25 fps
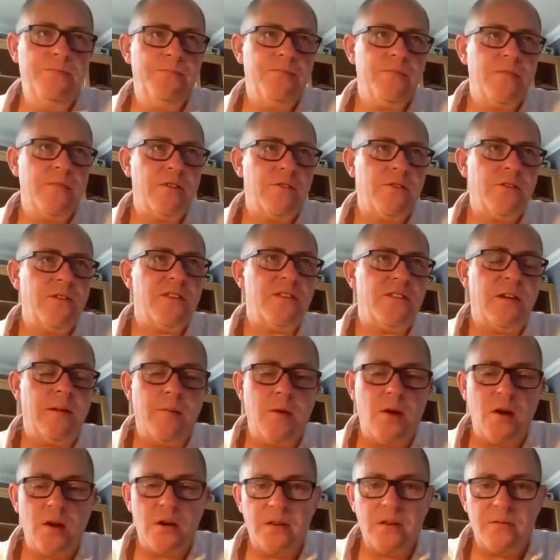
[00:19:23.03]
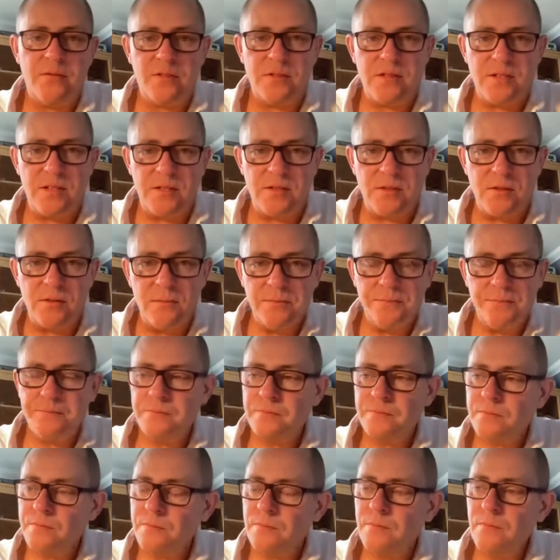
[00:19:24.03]
there is still a market for diesel.
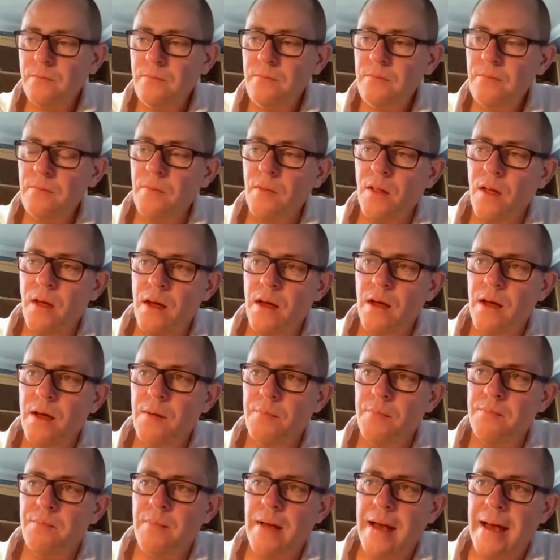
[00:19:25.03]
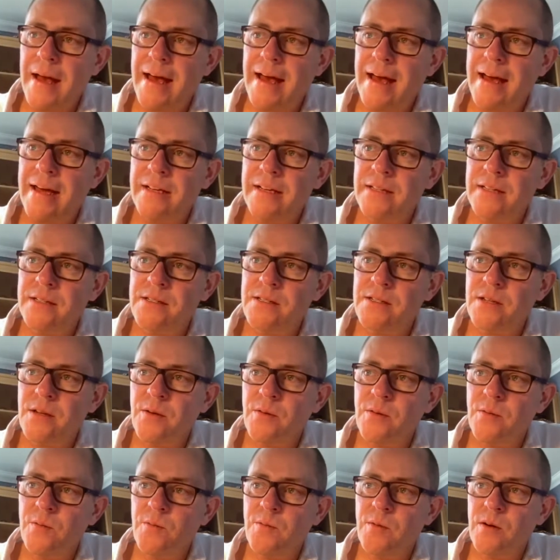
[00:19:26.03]
And
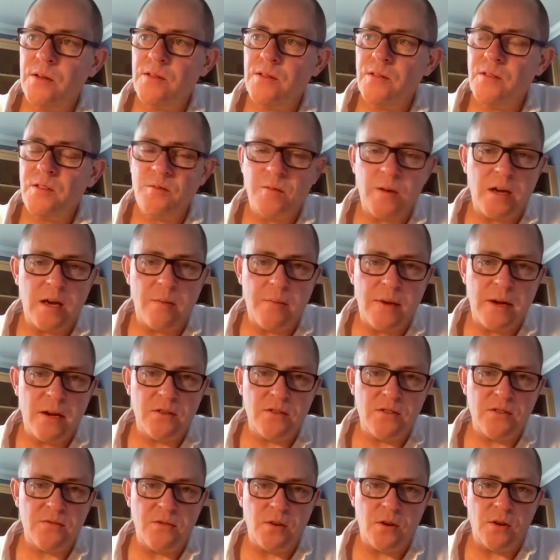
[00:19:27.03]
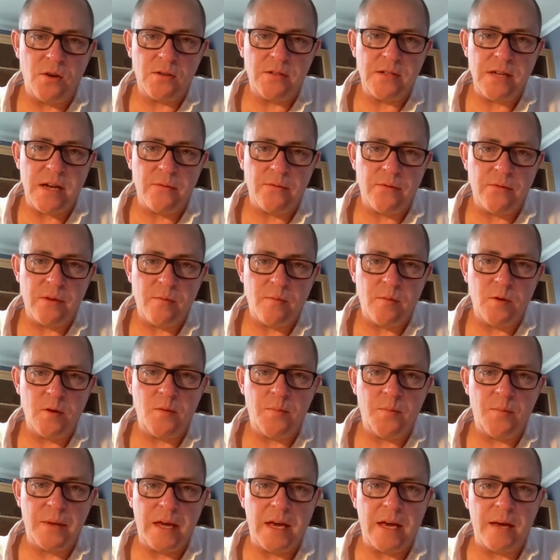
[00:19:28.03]
once we come out of lockdown, there will
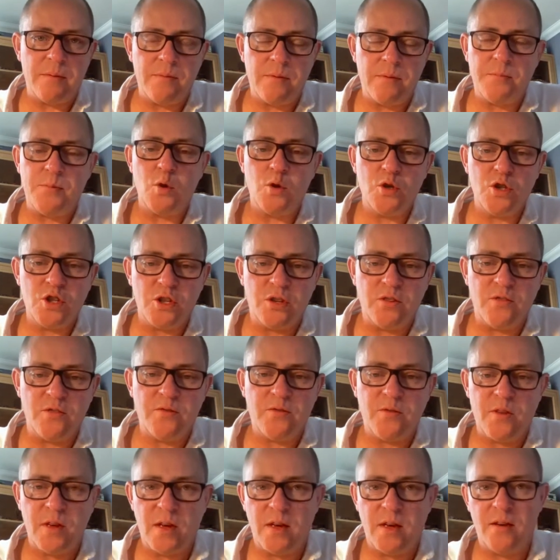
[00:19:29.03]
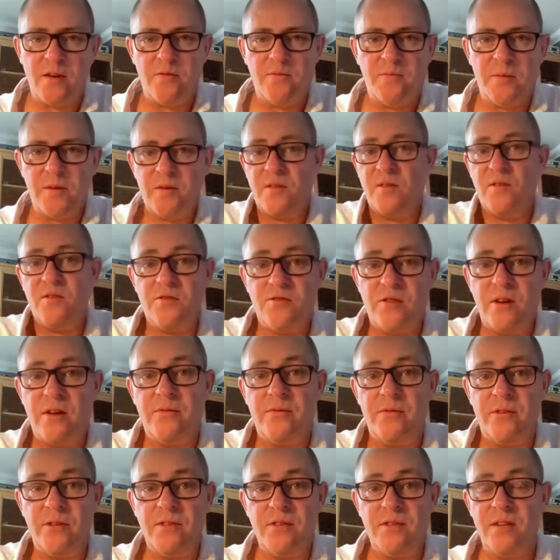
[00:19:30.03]
be a proportion of business
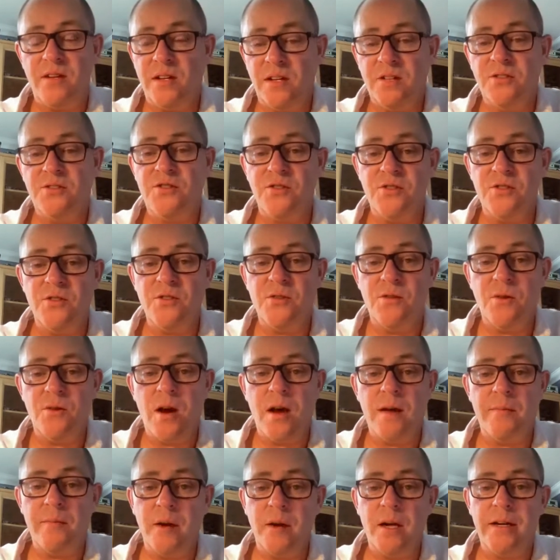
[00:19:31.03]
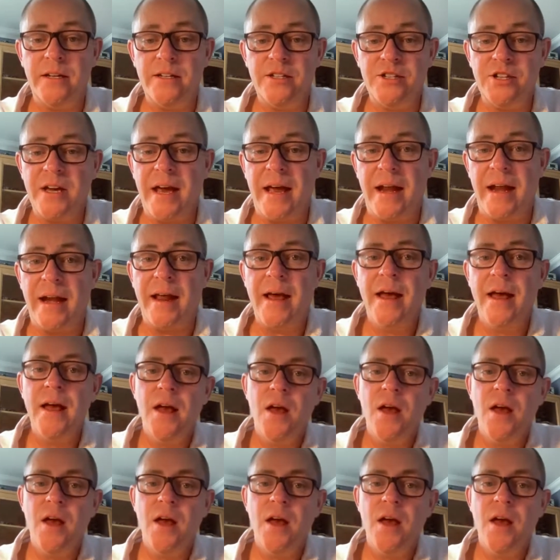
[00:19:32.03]
travelers that need to do high mileage again.